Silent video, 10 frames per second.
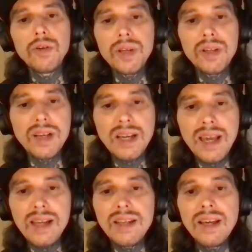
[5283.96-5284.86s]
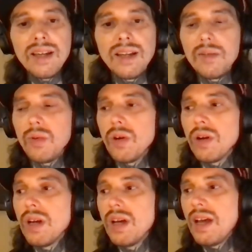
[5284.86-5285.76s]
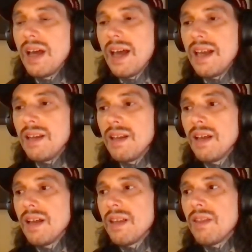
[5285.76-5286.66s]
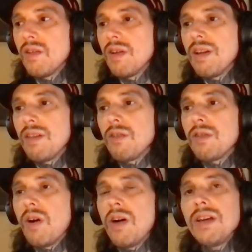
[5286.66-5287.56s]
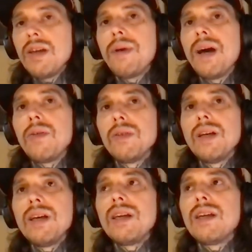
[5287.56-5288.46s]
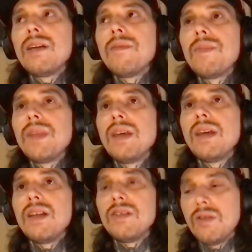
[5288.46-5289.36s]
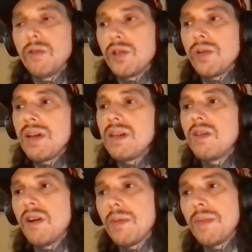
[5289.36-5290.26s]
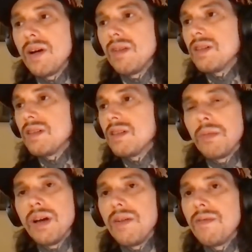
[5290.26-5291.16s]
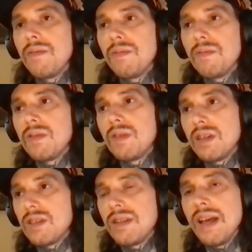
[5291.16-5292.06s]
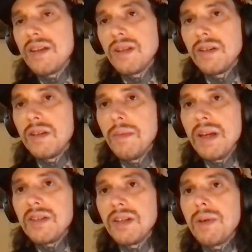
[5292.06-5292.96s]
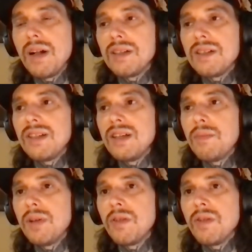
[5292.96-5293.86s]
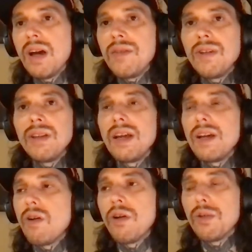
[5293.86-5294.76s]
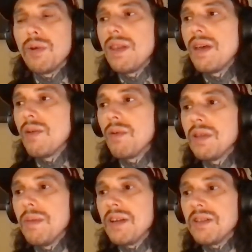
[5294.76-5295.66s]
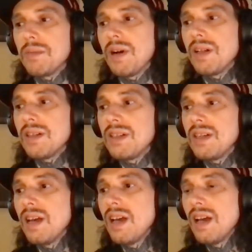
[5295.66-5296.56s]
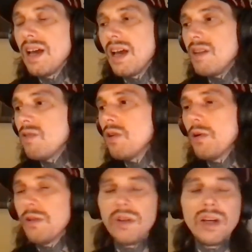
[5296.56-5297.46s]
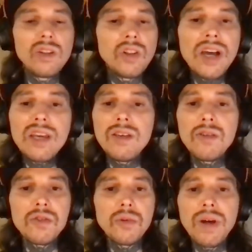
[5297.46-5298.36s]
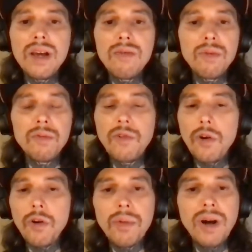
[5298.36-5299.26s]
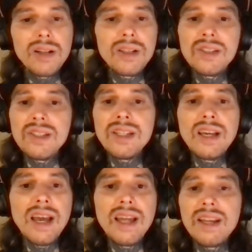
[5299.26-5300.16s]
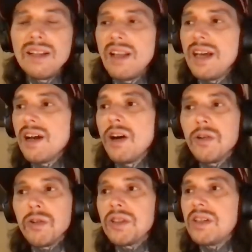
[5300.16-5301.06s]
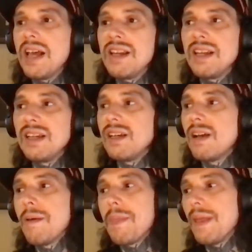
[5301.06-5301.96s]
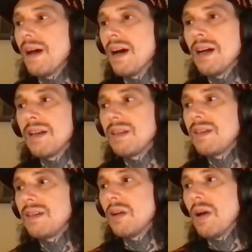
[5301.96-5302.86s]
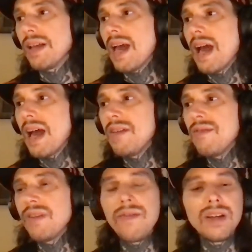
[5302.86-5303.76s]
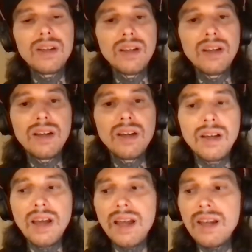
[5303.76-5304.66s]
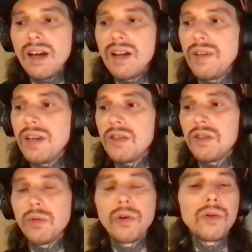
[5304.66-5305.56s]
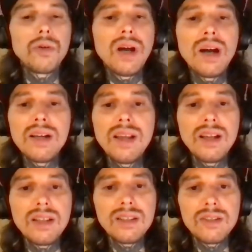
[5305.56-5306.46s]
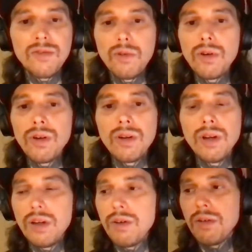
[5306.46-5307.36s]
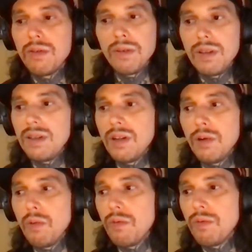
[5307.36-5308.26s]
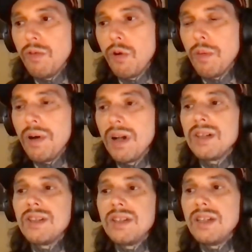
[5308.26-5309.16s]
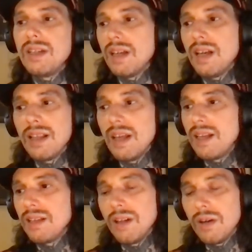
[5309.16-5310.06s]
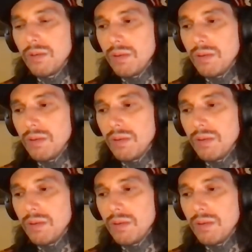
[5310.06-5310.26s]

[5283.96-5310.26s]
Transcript: because I can't take it anymore. And they're talking about like, it's like they're trying to talk about like some kind of like stance on domestic policy, but they're not even like all the way there with domestic policy. And they're like light years away from foreign policy and like understanding you know, like even having any kind of like historical context for, you know, foreign policy, and then, you know,